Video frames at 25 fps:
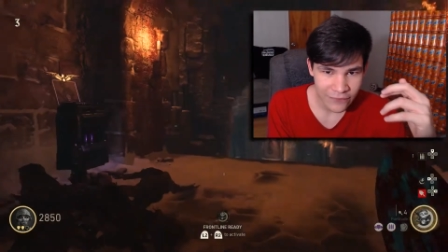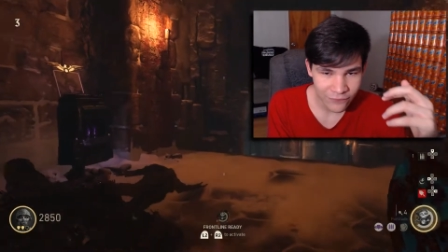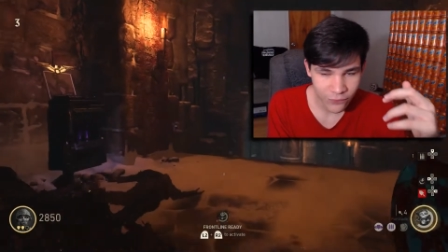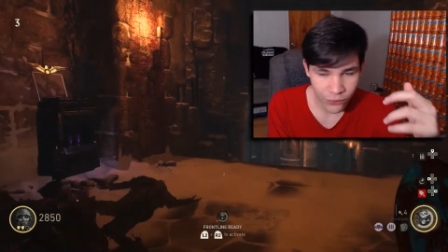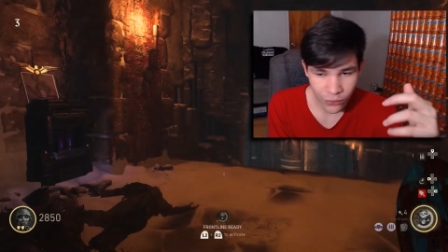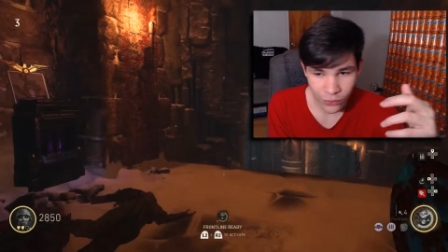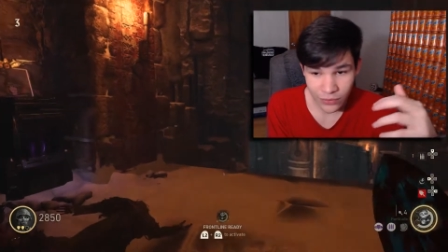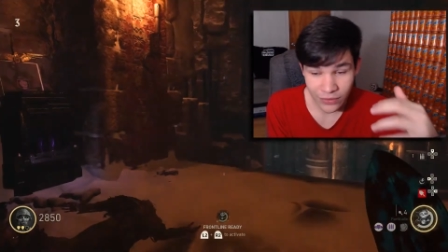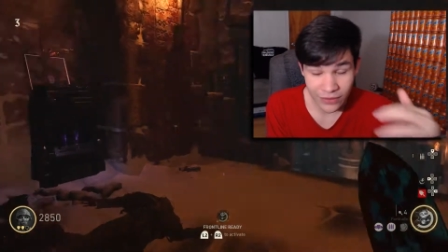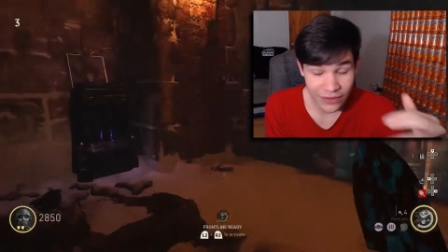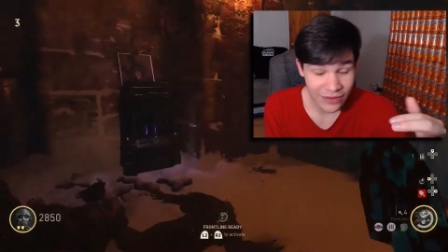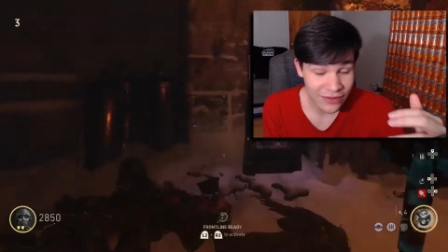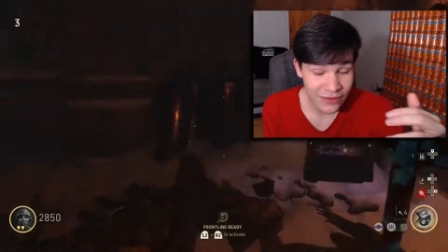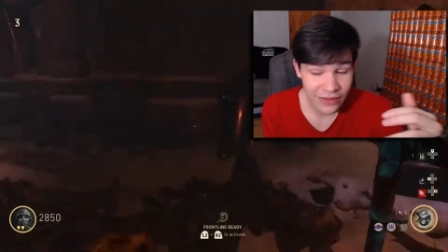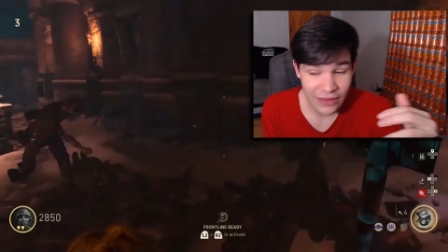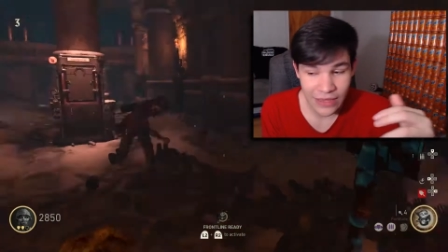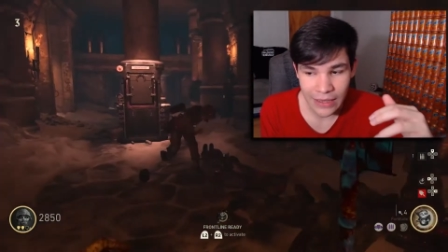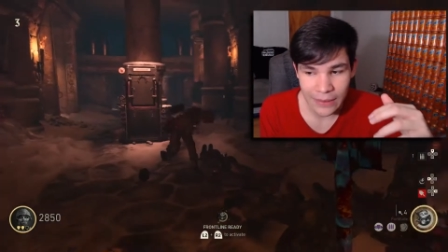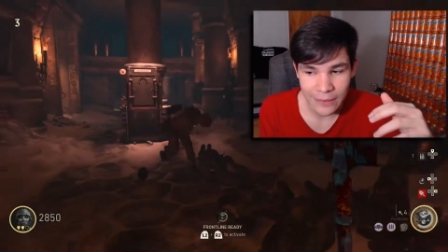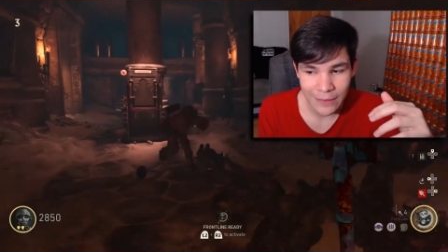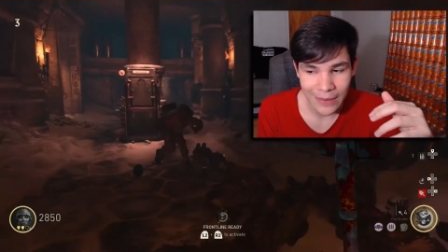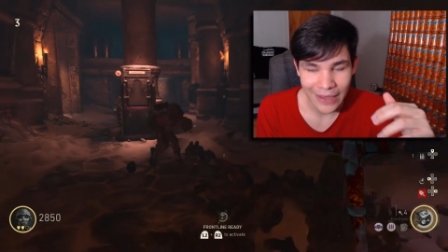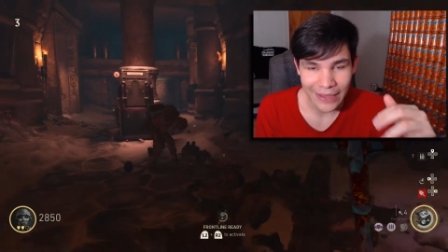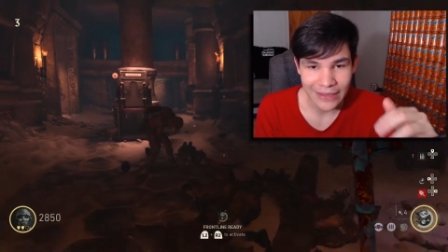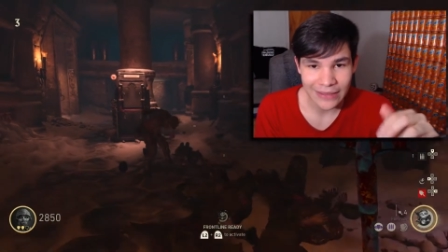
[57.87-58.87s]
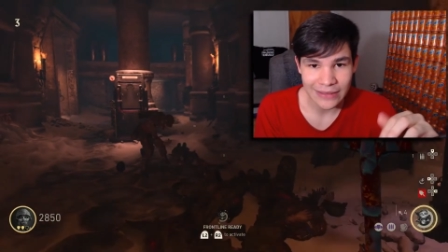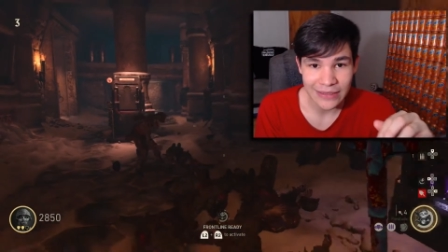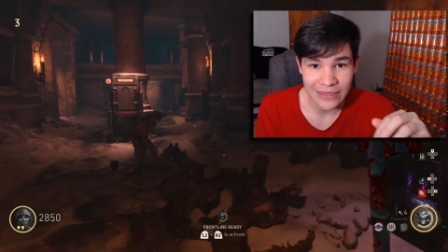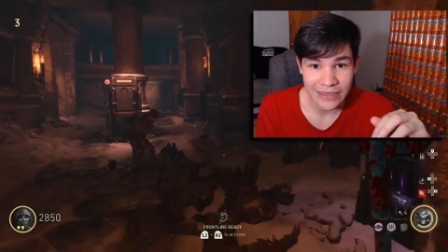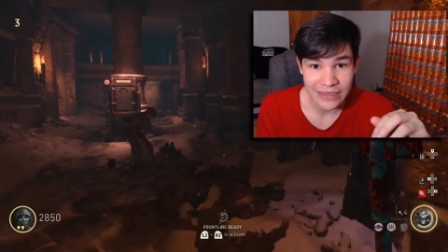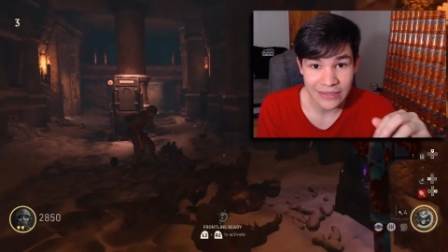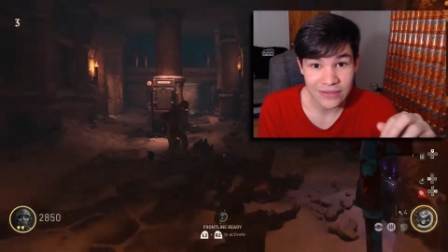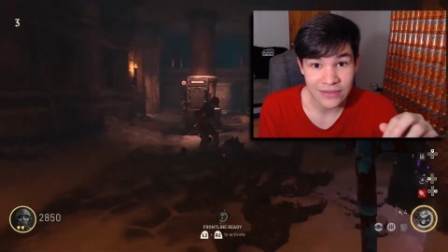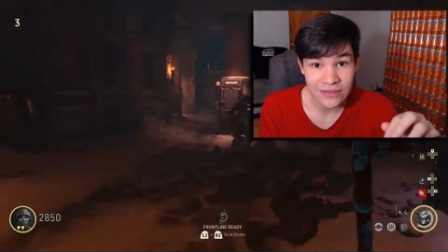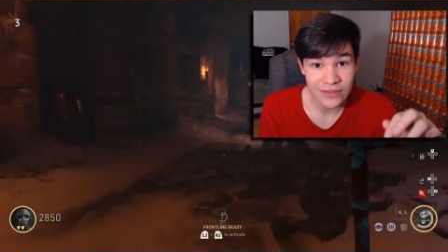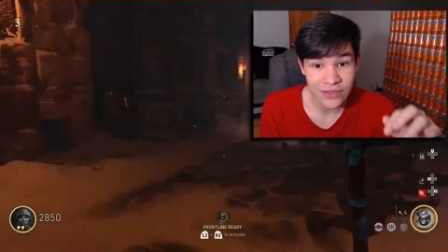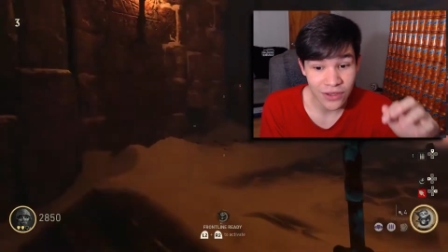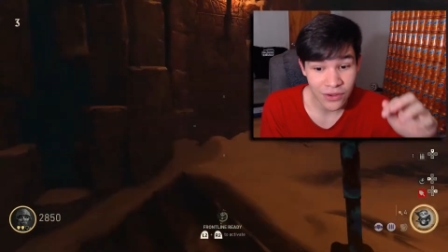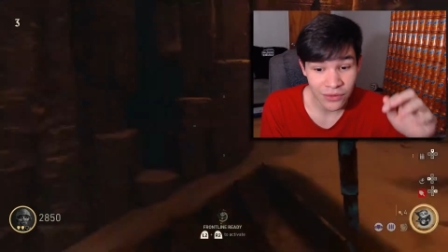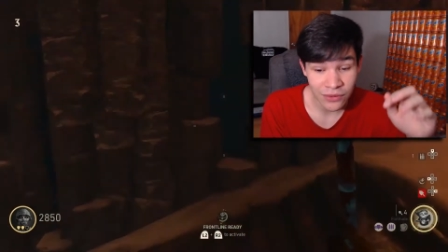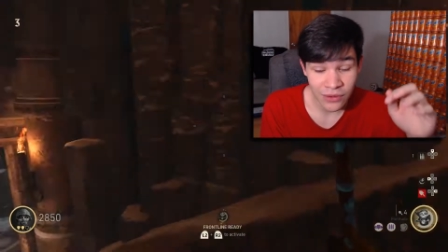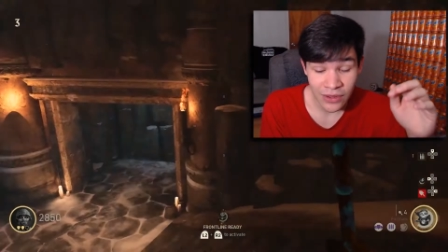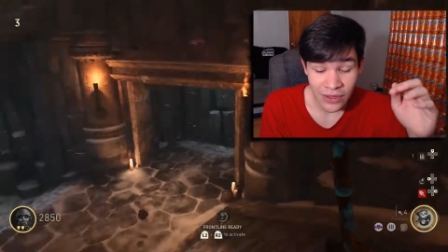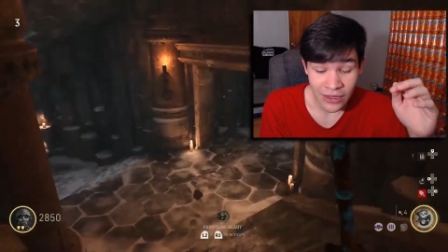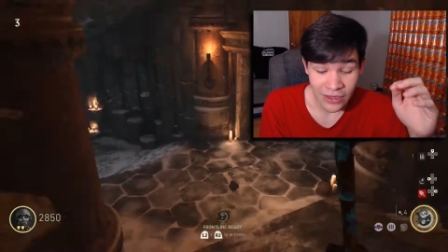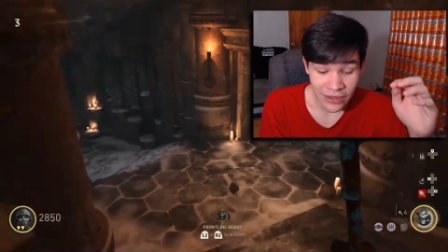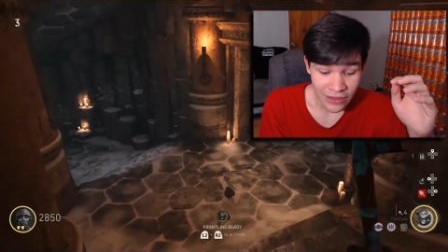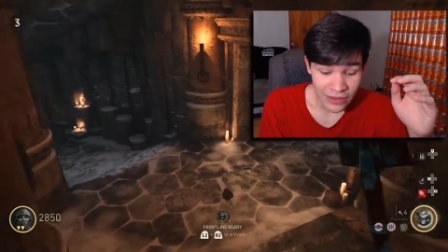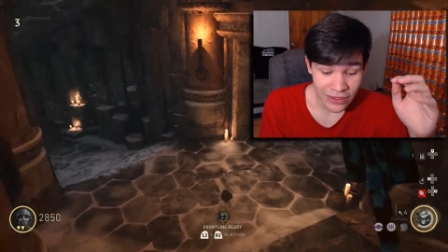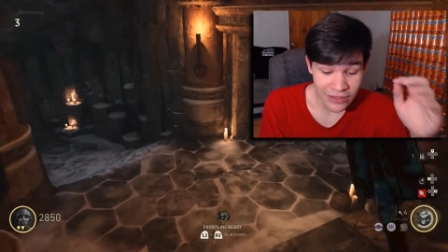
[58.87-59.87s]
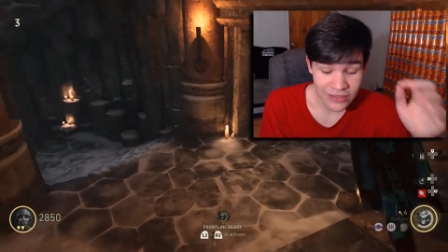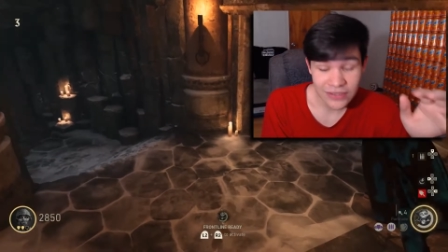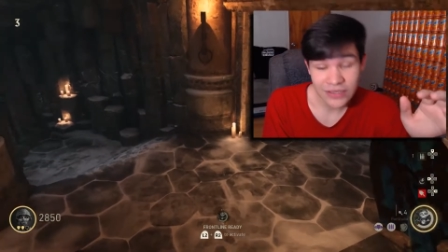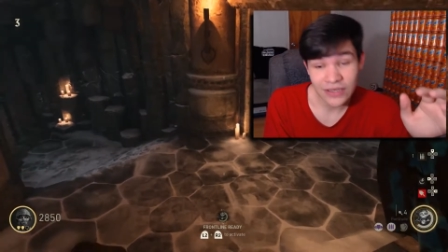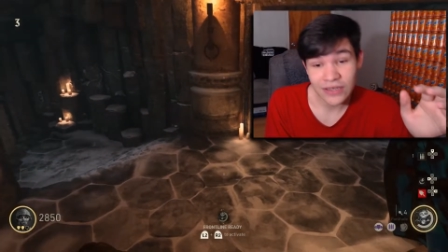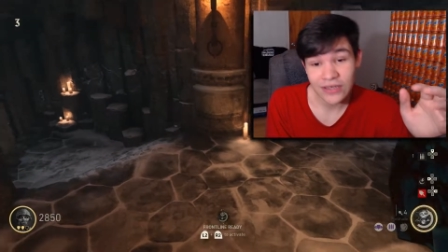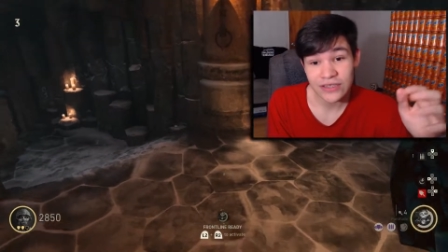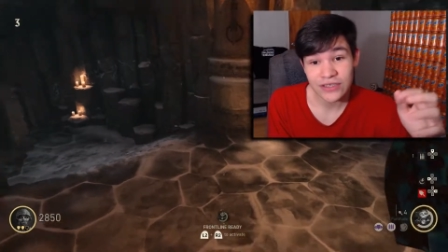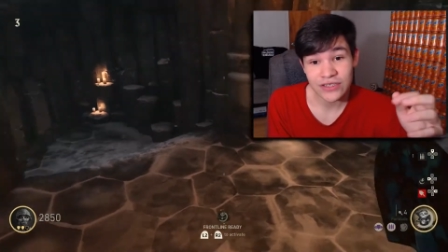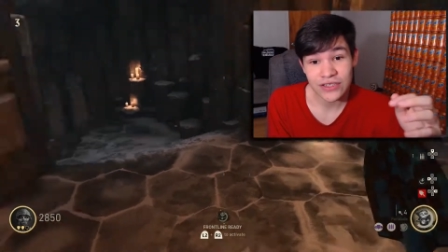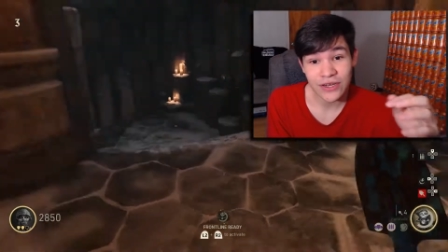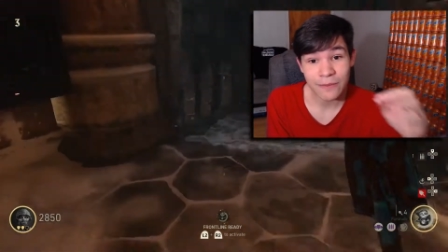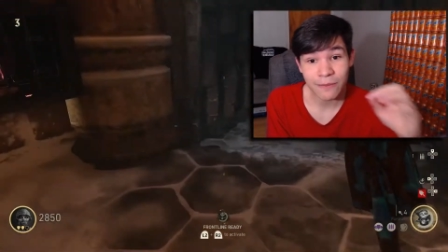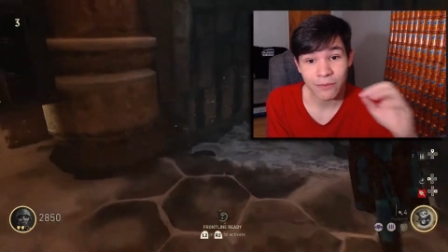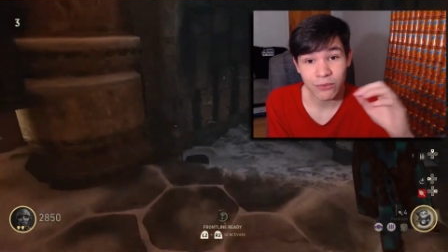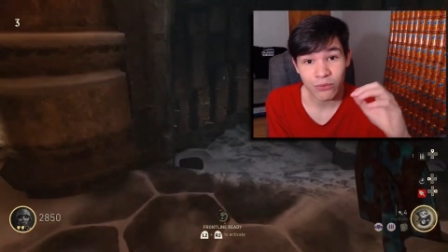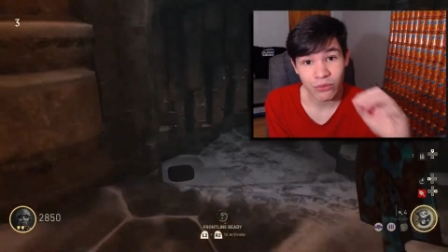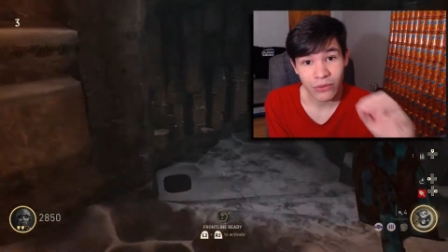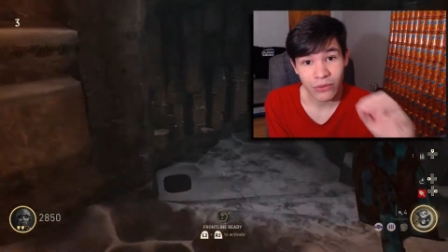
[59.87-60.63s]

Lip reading: for this game at least. So let's jump